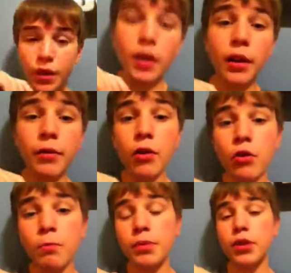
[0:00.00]
I
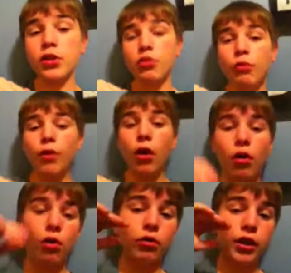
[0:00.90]
hope you've
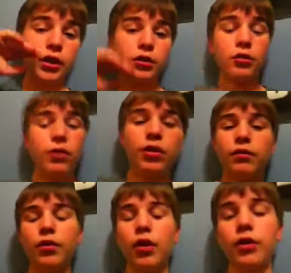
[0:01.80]
all tuned in
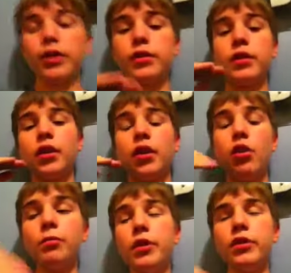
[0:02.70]
for all this. I
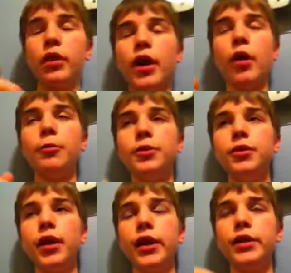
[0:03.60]
hope this helps
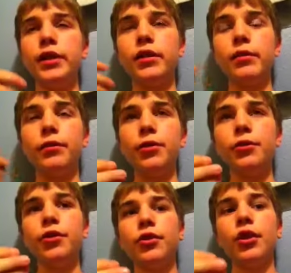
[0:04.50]
you guys in the
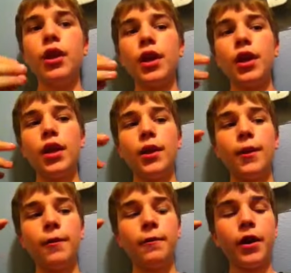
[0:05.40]
future
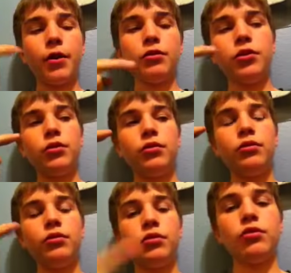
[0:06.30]
of how
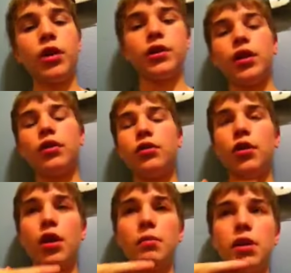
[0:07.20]
to strike down on
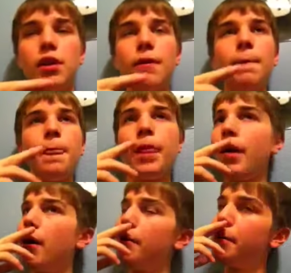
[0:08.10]
your enemy.
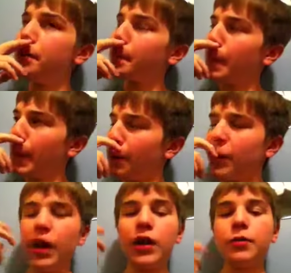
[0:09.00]
I've
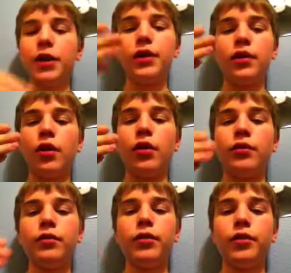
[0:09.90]
been kind of ranting on
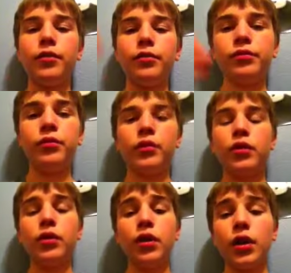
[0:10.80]
for
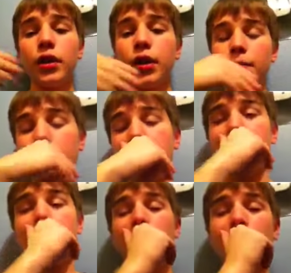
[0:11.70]
a lot of time,
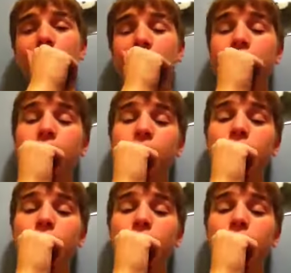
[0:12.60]
but